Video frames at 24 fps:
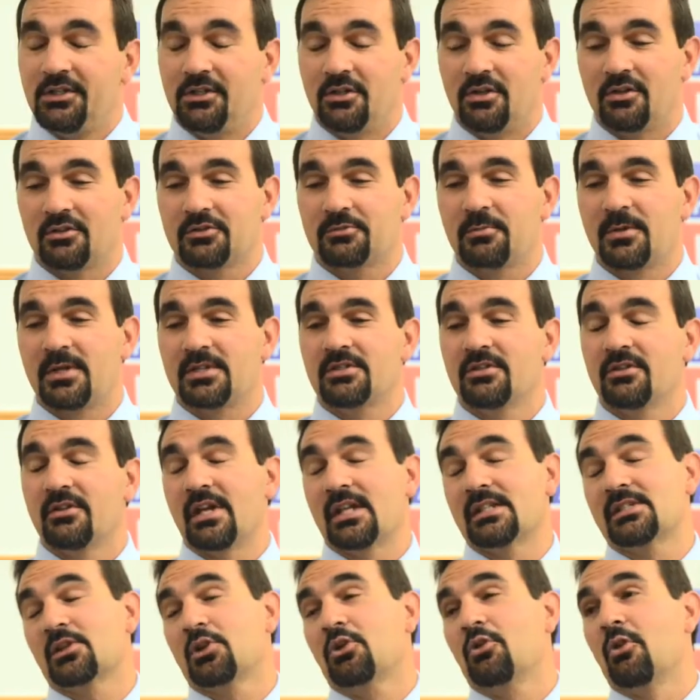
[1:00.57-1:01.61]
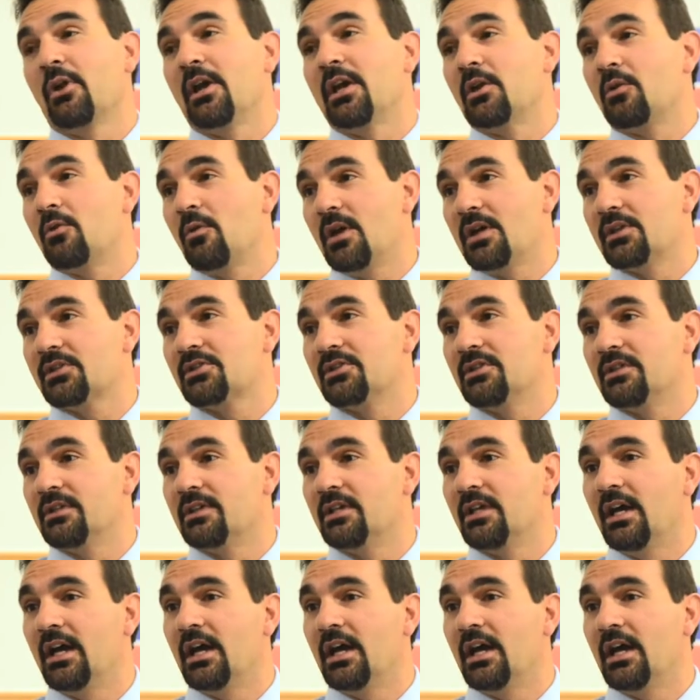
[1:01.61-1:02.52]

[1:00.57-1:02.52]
You know, Spencer, that's a great question.